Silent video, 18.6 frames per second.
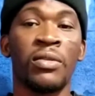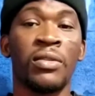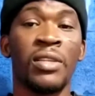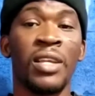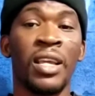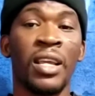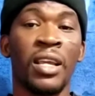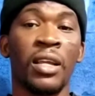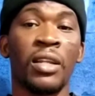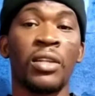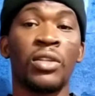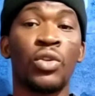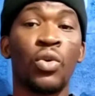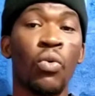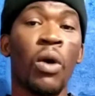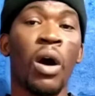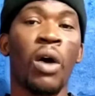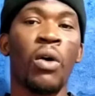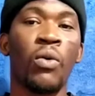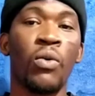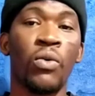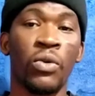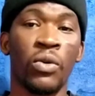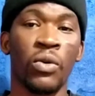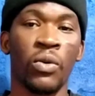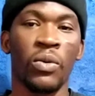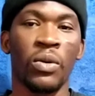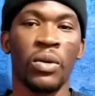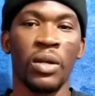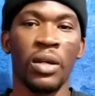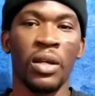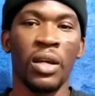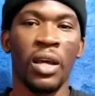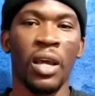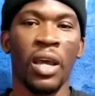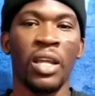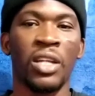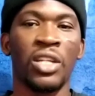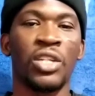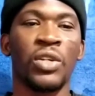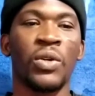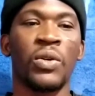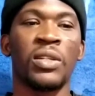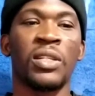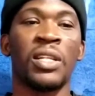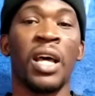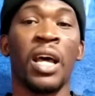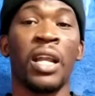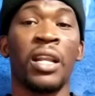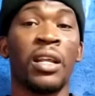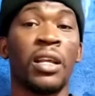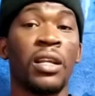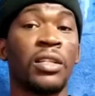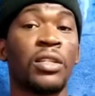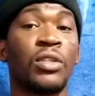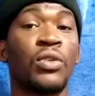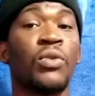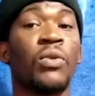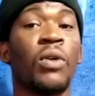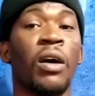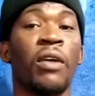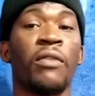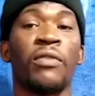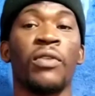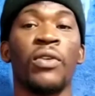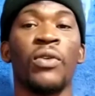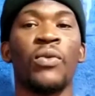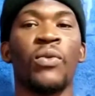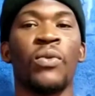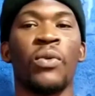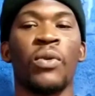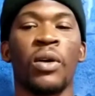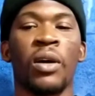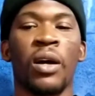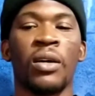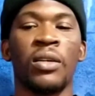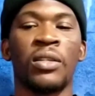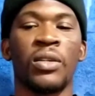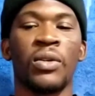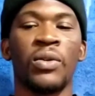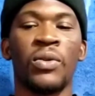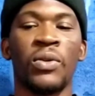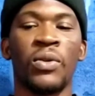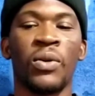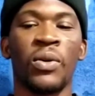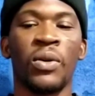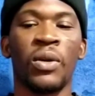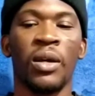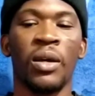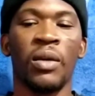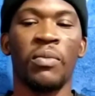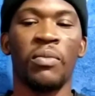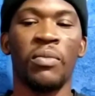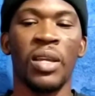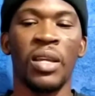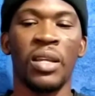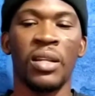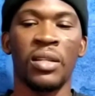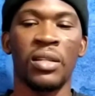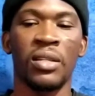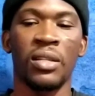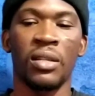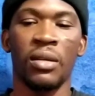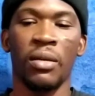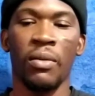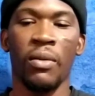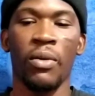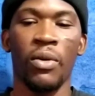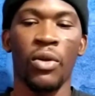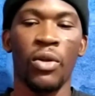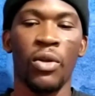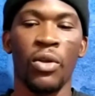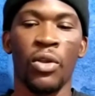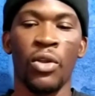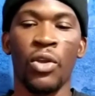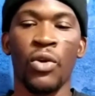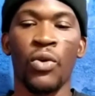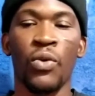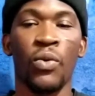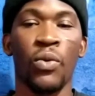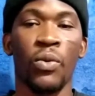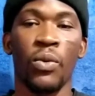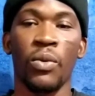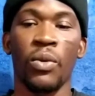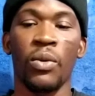the two are uno. It shows that two of you, because uno means you.